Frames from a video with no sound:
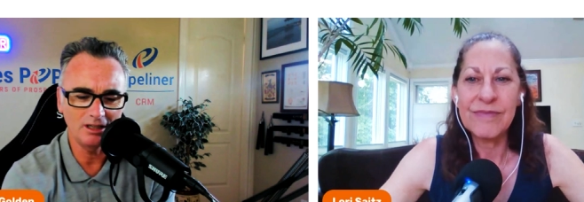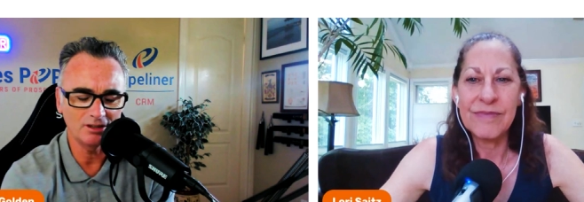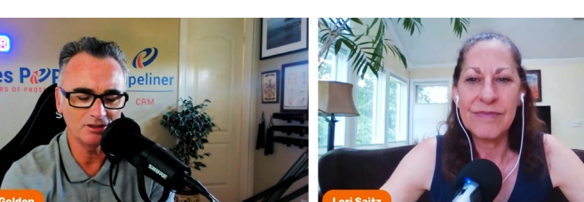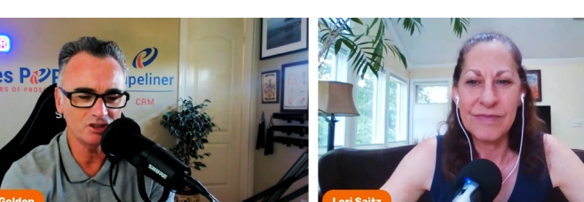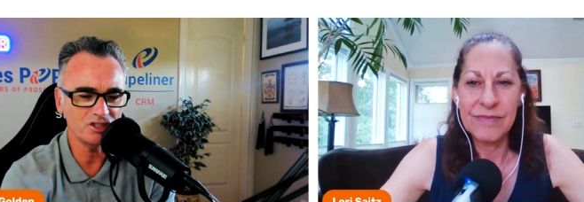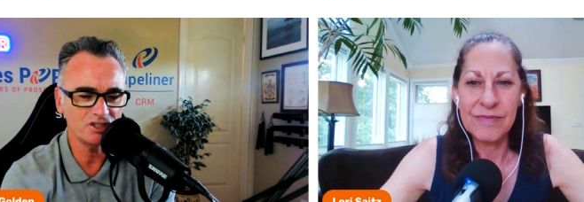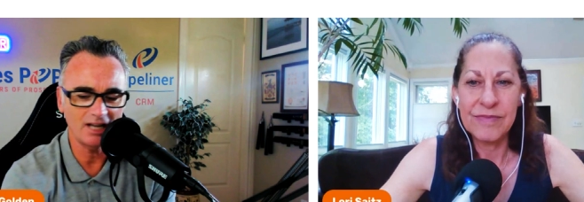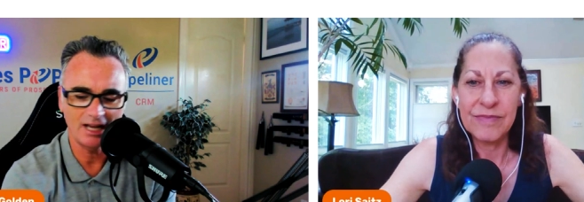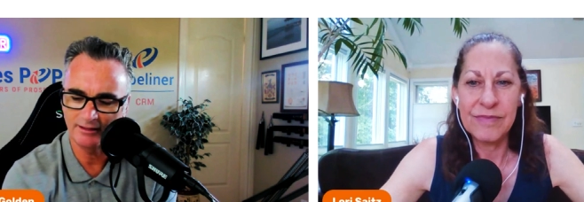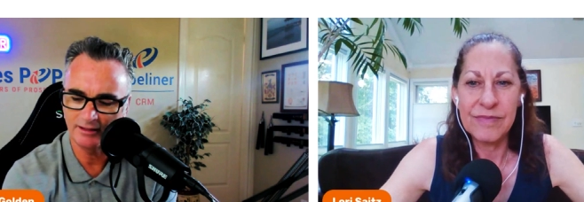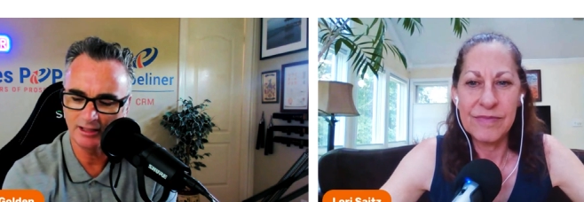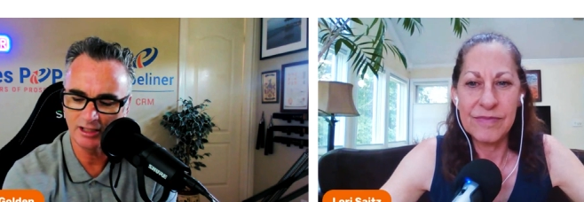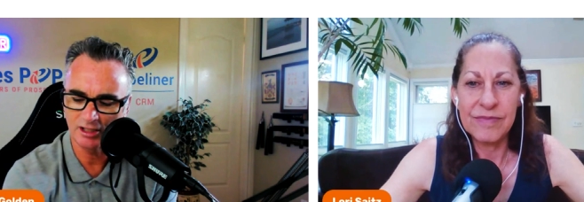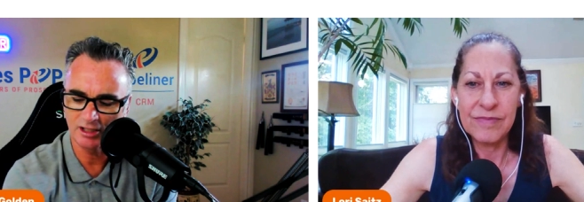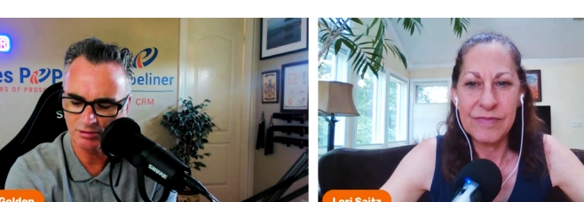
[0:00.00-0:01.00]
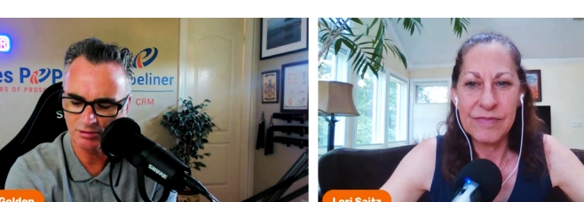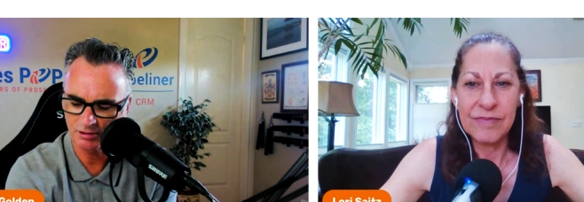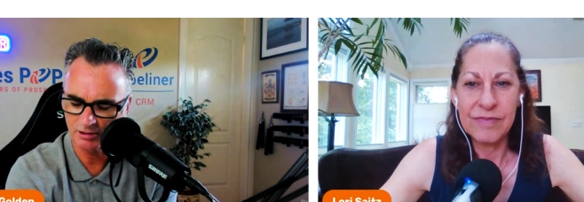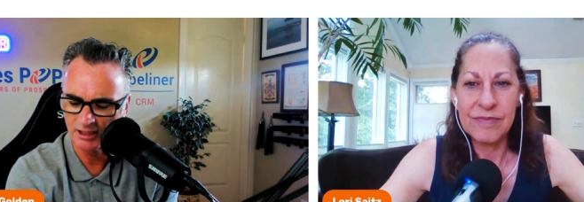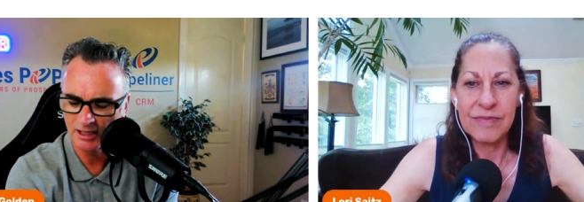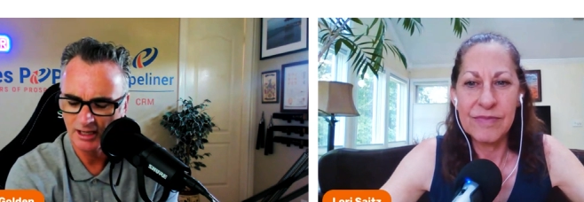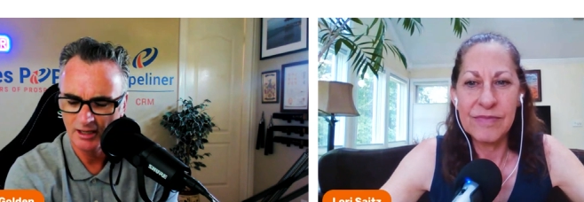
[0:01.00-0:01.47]
Speaker 1: understand this
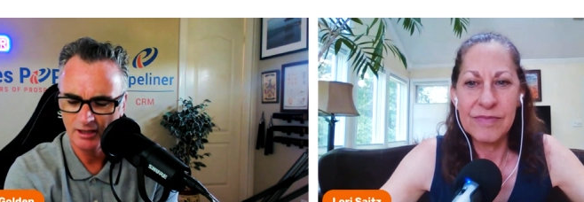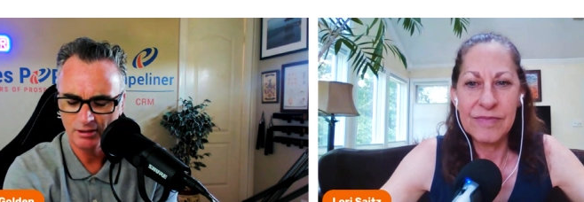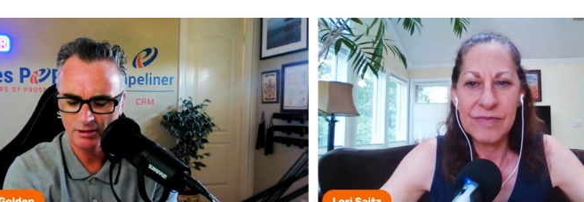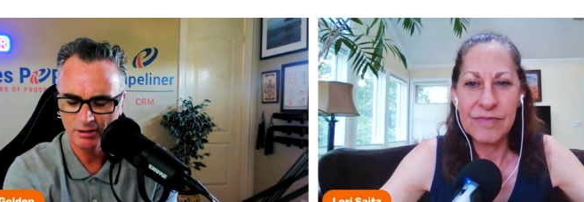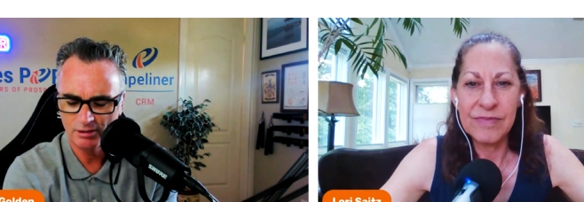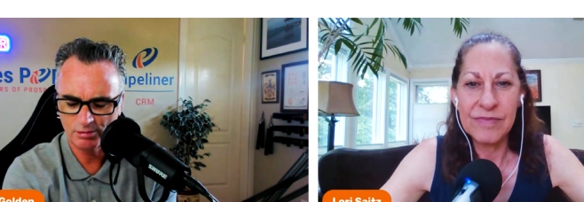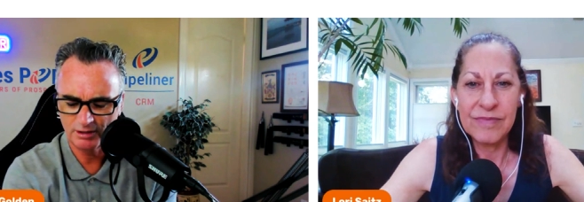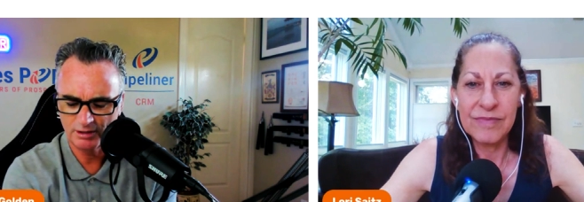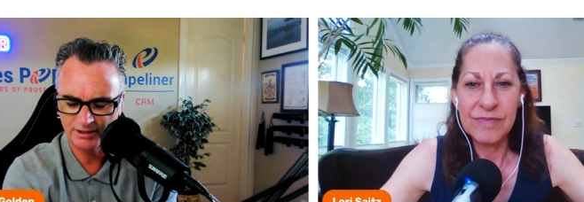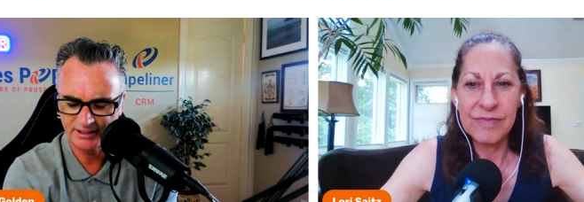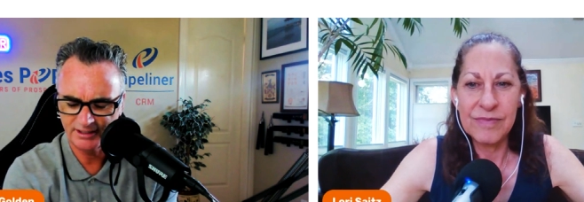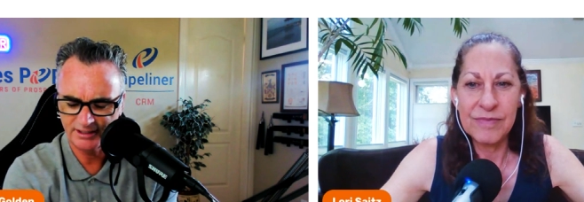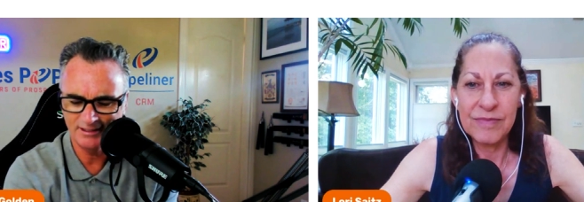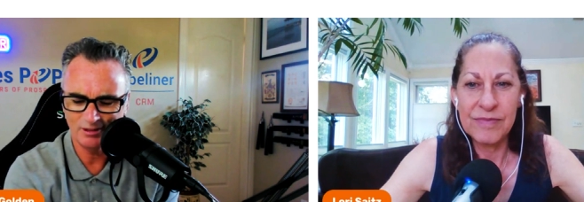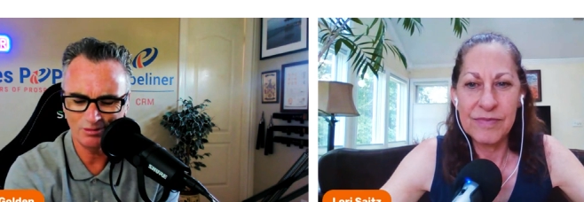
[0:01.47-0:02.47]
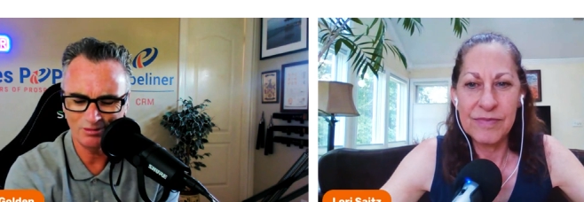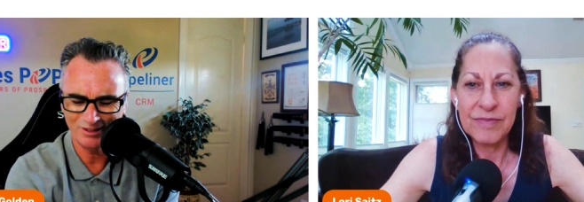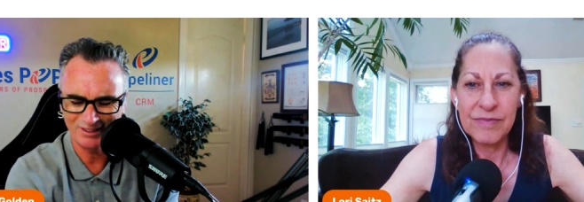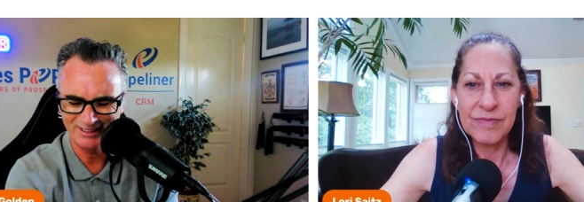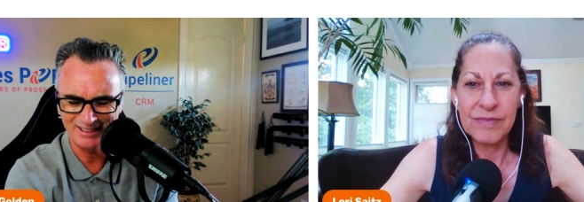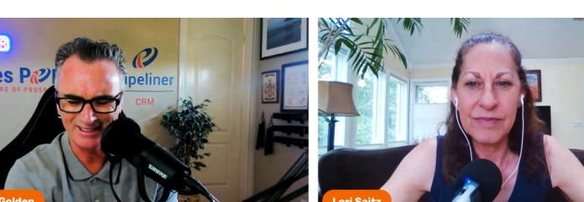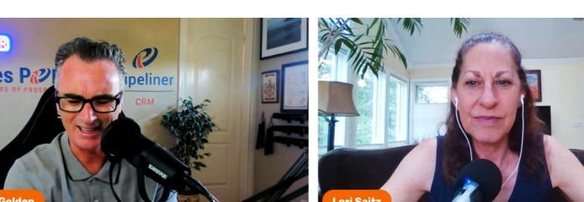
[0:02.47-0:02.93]
or or well that's not
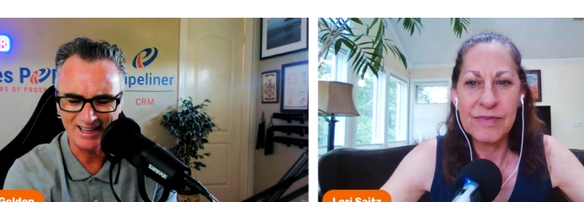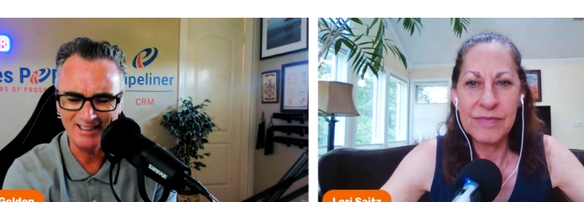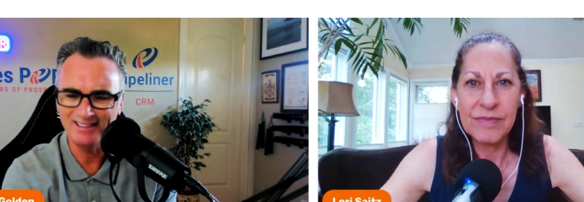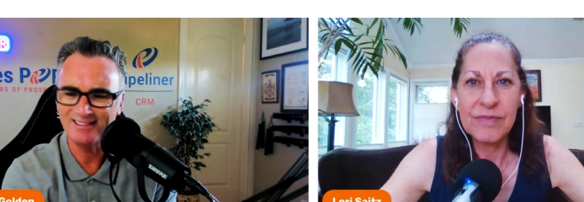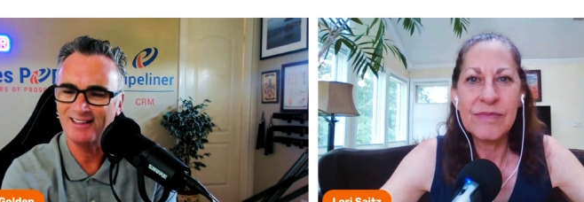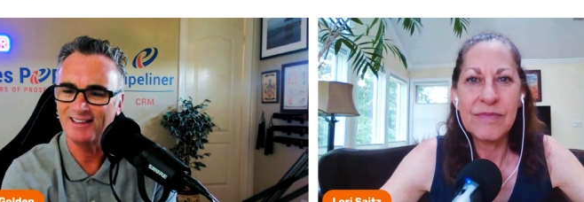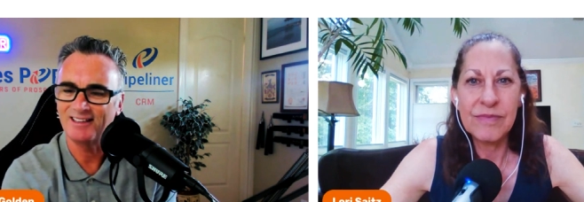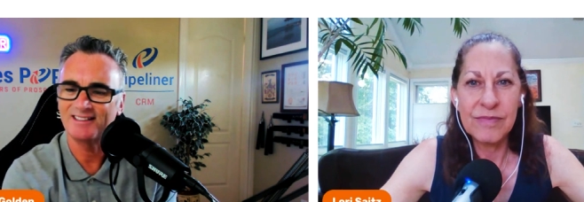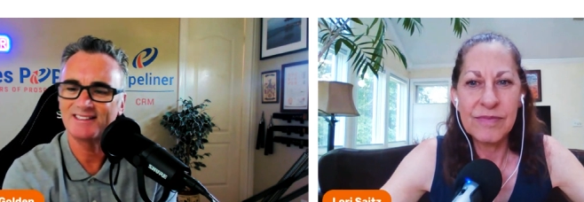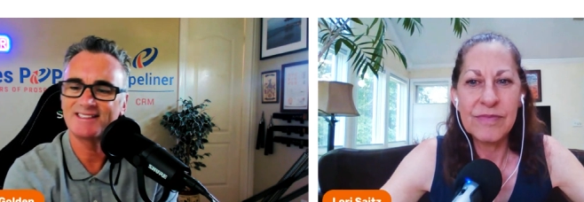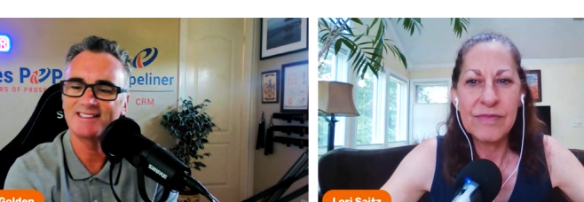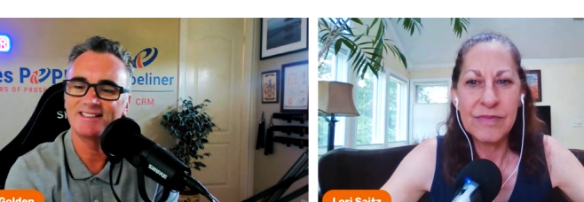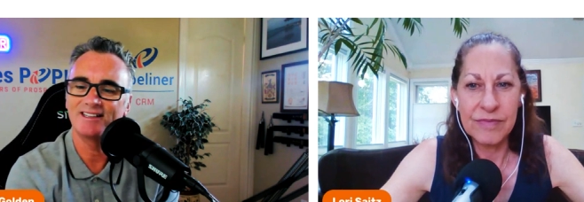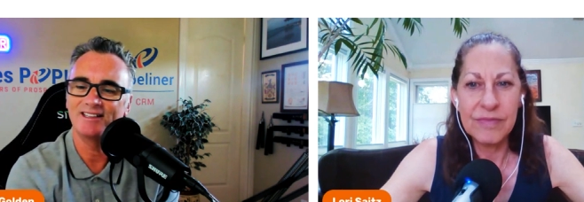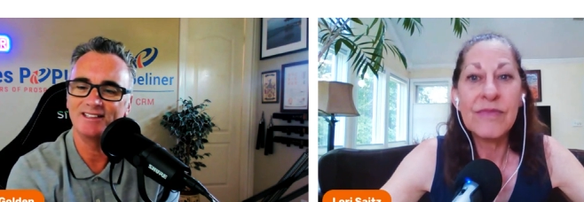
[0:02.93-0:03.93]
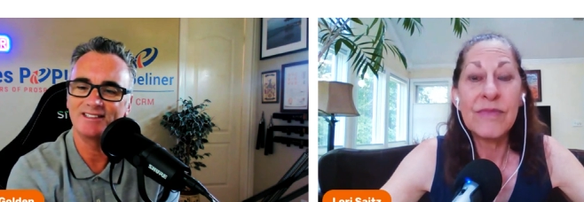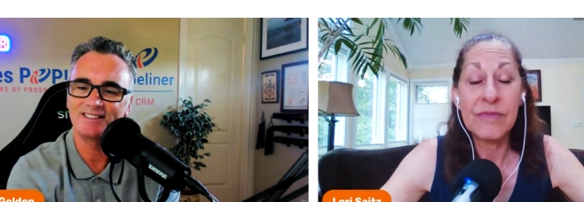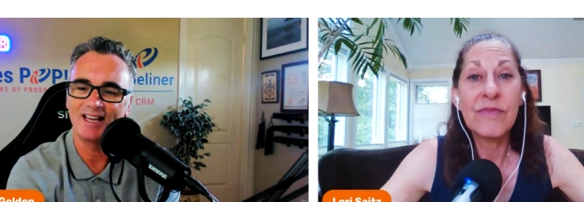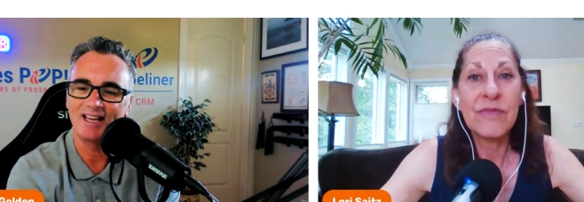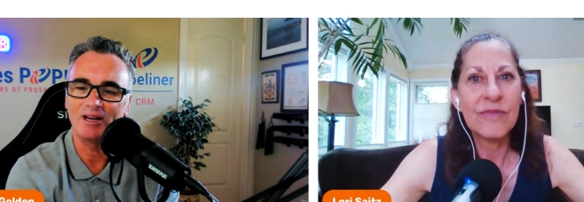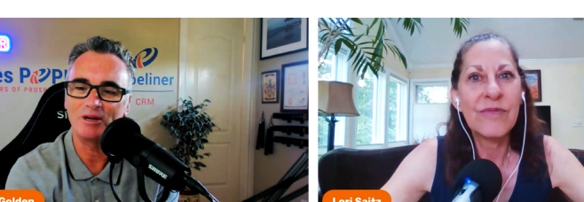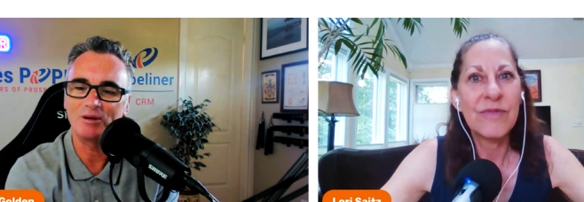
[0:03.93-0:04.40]
what the data is is
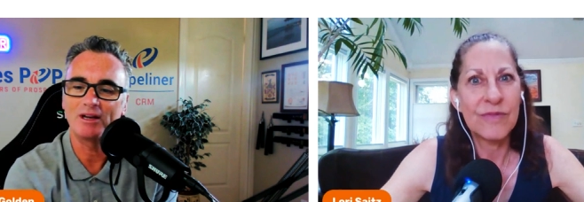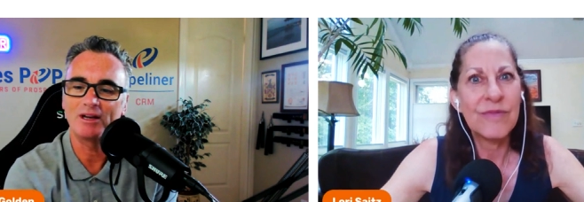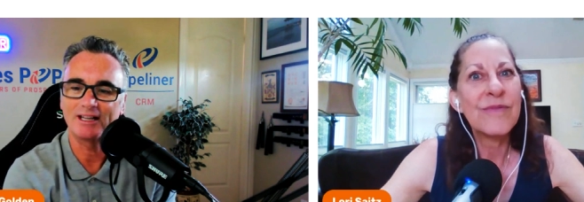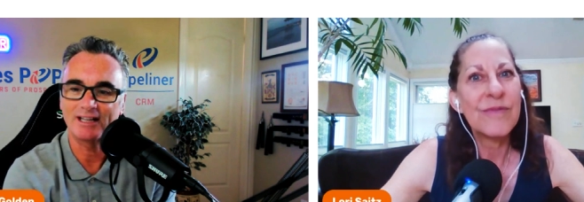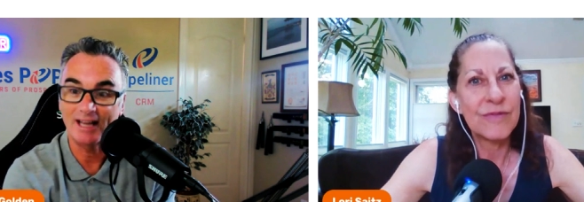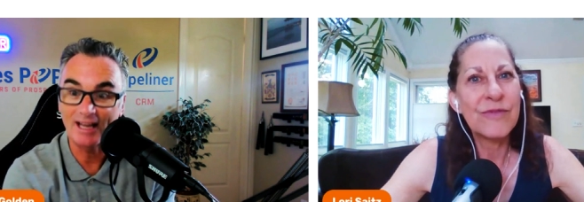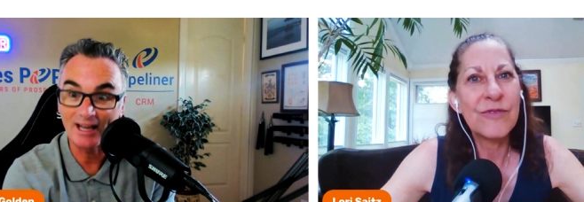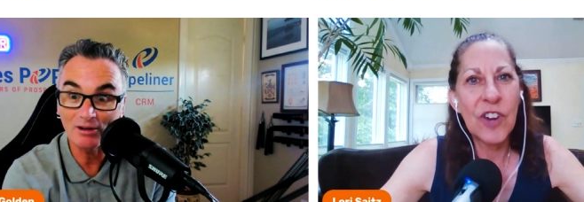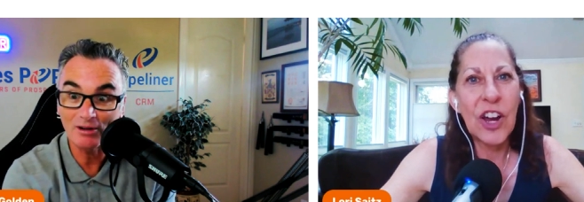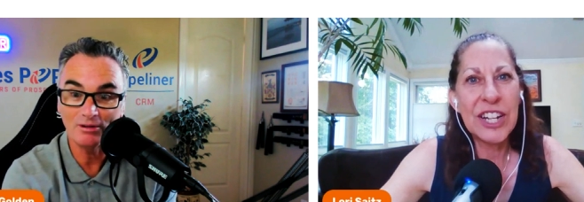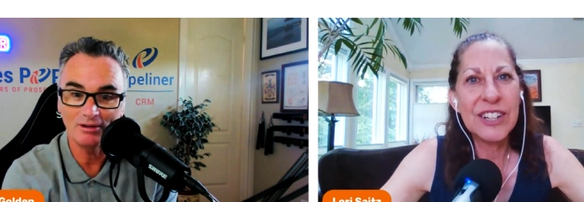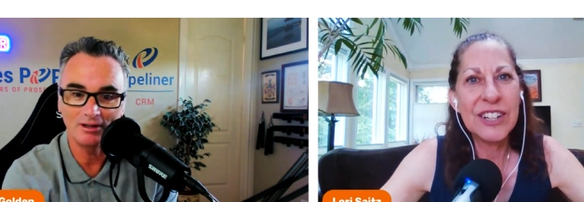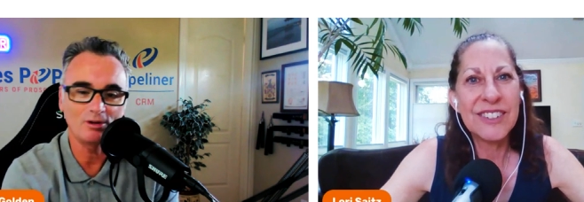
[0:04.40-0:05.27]
saying right now right.